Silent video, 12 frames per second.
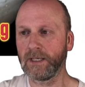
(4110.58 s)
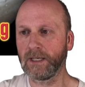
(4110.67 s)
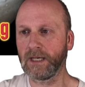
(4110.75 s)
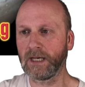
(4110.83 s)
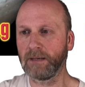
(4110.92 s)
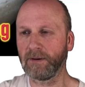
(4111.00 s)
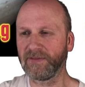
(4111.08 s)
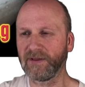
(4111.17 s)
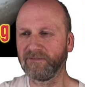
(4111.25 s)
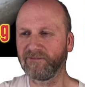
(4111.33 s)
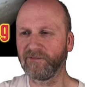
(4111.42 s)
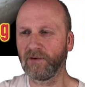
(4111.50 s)
I
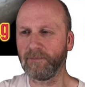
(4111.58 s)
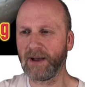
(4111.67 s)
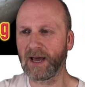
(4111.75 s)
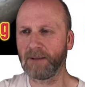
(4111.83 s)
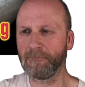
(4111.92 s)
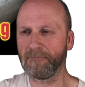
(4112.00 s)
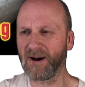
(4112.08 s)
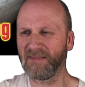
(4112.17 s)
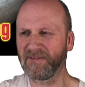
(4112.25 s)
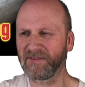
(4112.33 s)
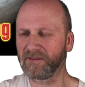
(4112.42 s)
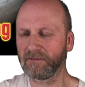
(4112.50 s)
think, for about a
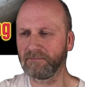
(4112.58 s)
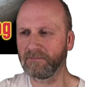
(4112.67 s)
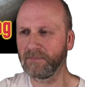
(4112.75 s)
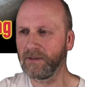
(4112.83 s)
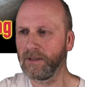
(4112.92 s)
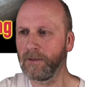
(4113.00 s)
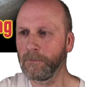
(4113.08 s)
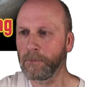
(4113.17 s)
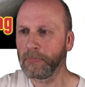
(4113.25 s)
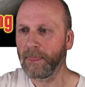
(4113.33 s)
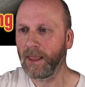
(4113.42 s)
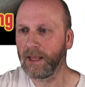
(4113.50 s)
month.
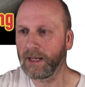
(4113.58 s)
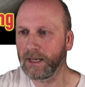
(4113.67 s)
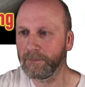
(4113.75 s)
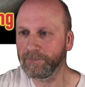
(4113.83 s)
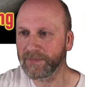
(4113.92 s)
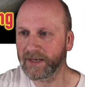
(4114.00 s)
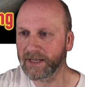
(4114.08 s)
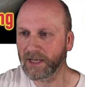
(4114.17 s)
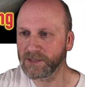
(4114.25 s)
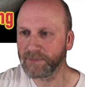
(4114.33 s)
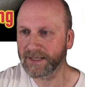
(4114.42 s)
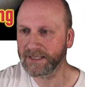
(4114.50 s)
Then it
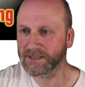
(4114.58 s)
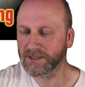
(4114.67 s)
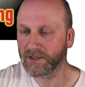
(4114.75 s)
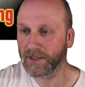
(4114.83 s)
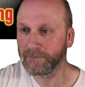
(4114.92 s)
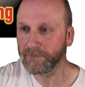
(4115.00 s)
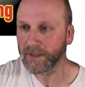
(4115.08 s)
goes back inside.